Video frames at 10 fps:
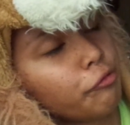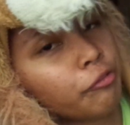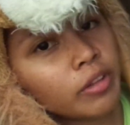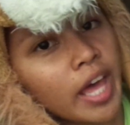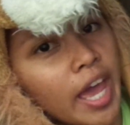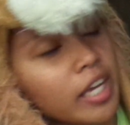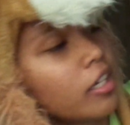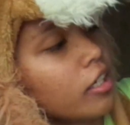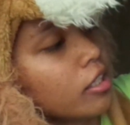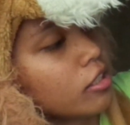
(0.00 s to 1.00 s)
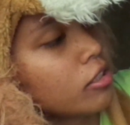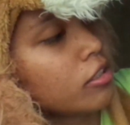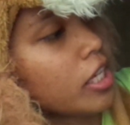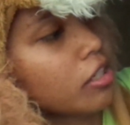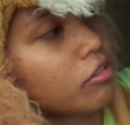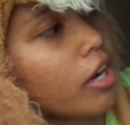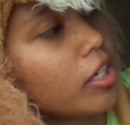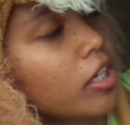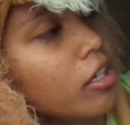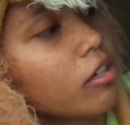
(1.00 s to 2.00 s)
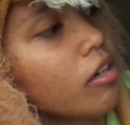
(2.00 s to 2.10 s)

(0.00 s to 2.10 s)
flag sticker right here.